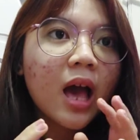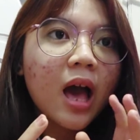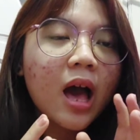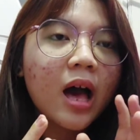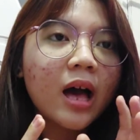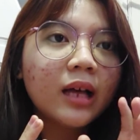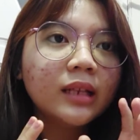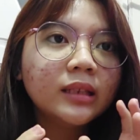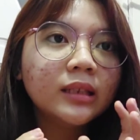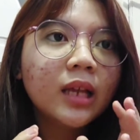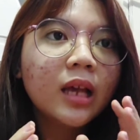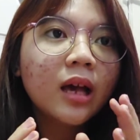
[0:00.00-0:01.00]

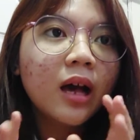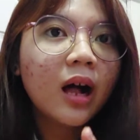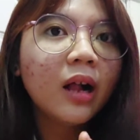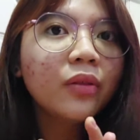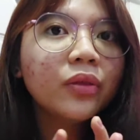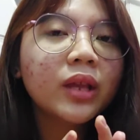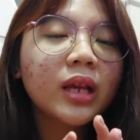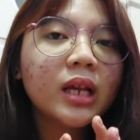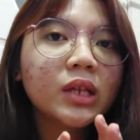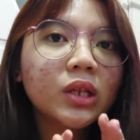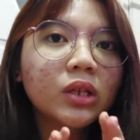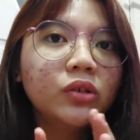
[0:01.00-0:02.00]
and health
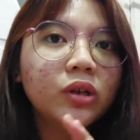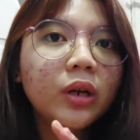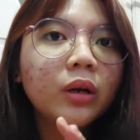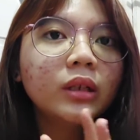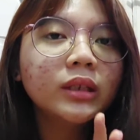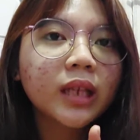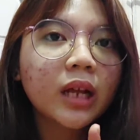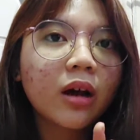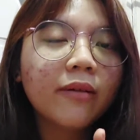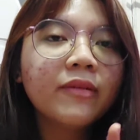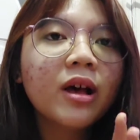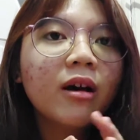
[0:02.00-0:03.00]
is a general state
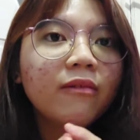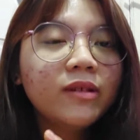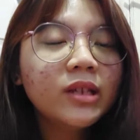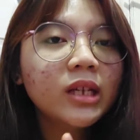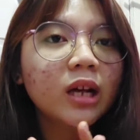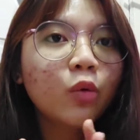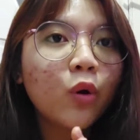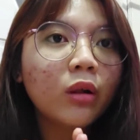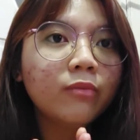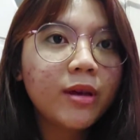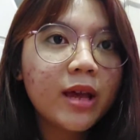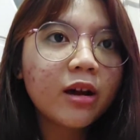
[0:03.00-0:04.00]
of physical
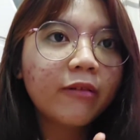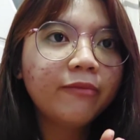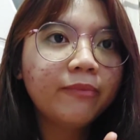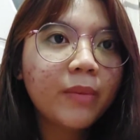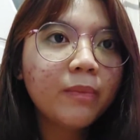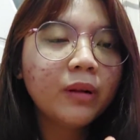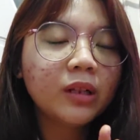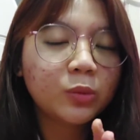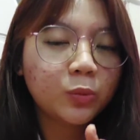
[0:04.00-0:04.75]
well-being of people is